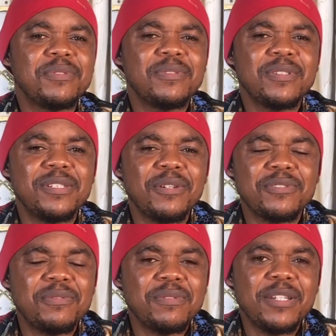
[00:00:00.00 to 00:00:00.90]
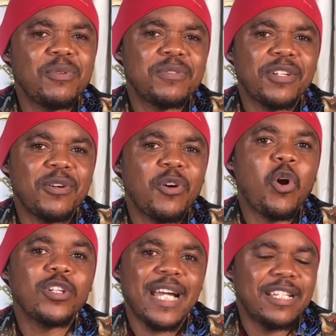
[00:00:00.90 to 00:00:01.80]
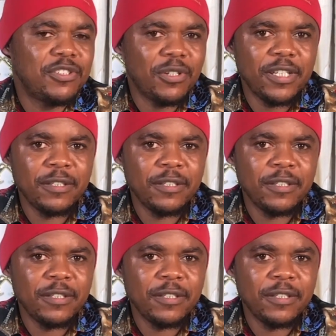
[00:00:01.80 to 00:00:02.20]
He's just doing what we call cut and join.